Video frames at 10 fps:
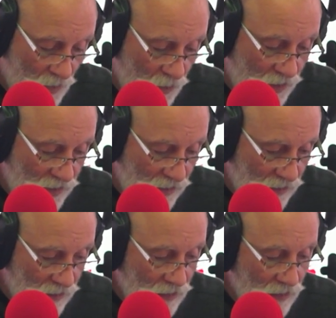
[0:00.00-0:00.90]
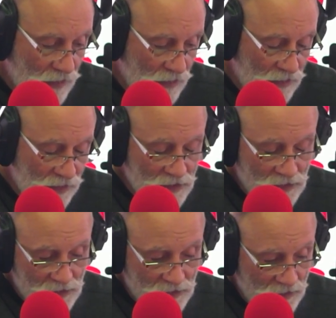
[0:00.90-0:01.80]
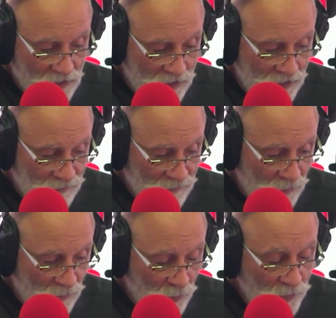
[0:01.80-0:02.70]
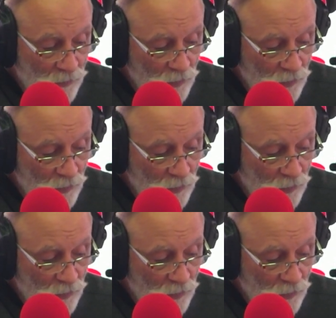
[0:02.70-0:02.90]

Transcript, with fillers: Okay. That's, well,